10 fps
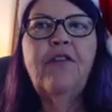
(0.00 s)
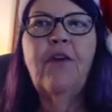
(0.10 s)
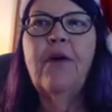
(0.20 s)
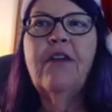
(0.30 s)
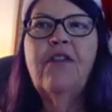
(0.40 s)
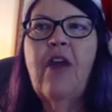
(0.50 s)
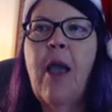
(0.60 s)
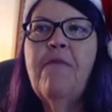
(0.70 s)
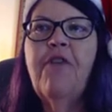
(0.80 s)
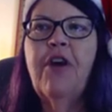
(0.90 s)
so it is
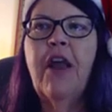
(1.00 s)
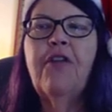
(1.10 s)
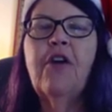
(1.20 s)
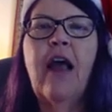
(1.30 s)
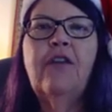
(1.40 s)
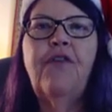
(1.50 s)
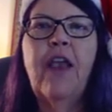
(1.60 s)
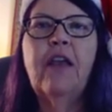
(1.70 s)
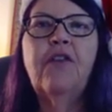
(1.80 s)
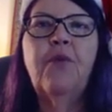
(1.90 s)
time for another Las
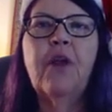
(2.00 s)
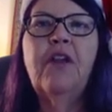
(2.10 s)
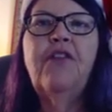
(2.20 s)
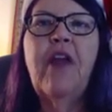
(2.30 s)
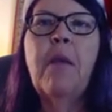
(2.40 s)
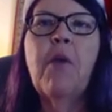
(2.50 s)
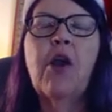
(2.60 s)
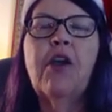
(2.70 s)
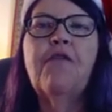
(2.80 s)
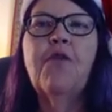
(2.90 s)
Vegas Real Estate Market